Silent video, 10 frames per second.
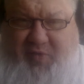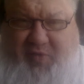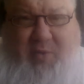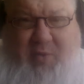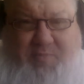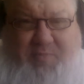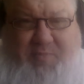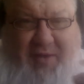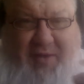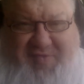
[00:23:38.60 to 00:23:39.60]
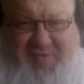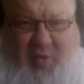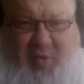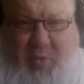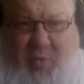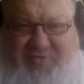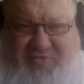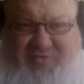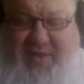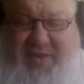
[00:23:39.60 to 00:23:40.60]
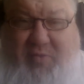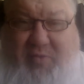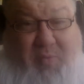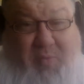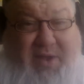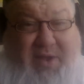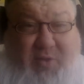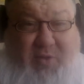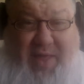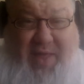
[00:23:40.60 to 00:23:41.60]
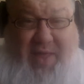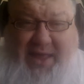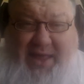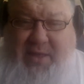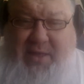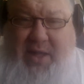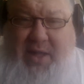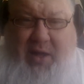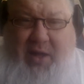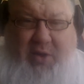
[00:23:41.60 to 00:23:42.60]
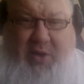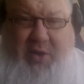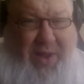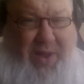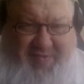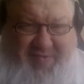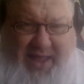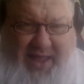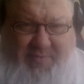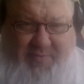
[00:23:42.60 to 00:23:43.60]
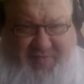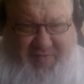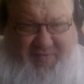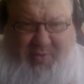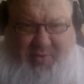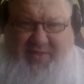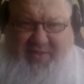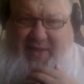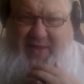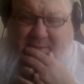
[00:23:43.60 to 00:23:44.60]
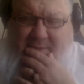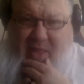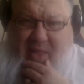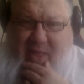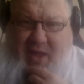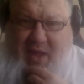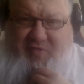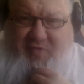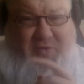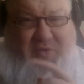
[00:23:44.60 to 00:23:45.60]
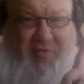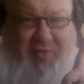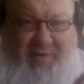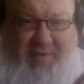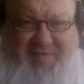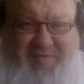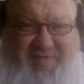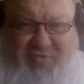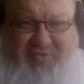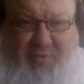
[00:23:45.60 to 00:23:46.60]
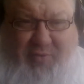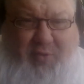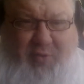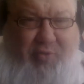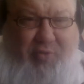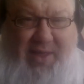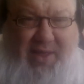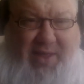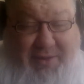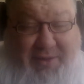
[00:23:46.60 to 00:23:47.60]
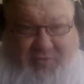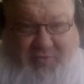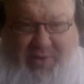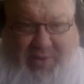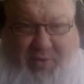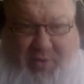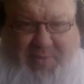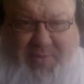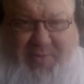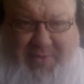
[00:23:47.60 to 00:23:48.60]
So San Francisco and Washington. So we're going to do that on Wednesday, this coming Wednesday. So we'll do the Charlie's Angels review at after 3:30 p.m.